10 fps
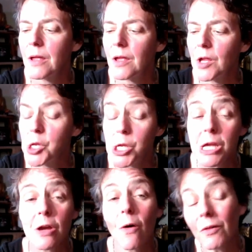
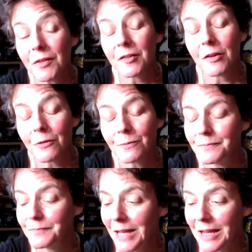she also,
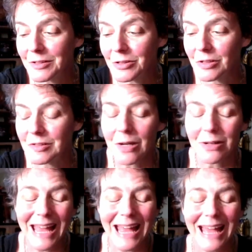as it turns out,
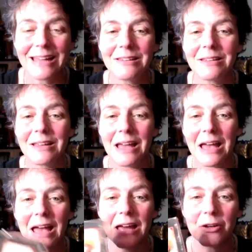had
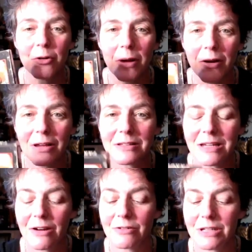an Aquarian
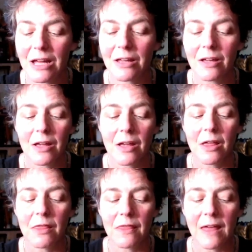tarot deck
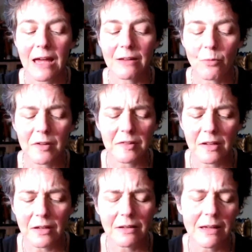that was
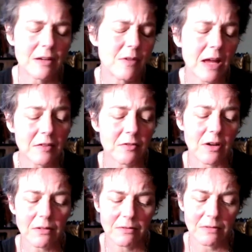a kind of
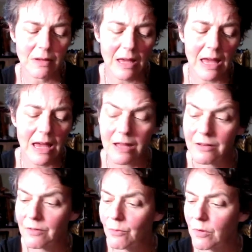extra
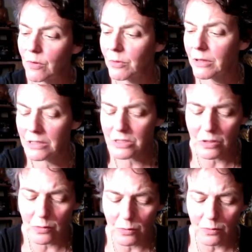and was willing
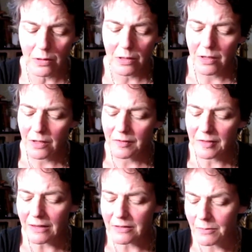to
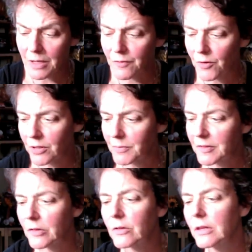sell it to me for an
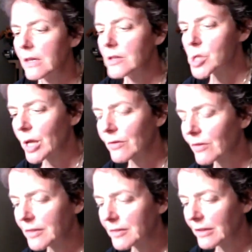absurdly
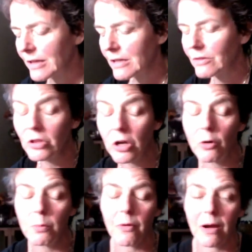generously low
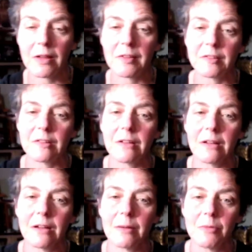price,
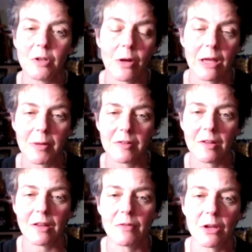knowing how much I
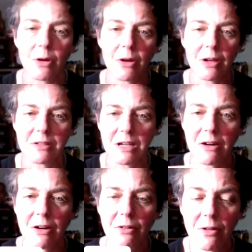love the Aquarian
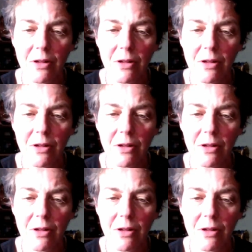tarot.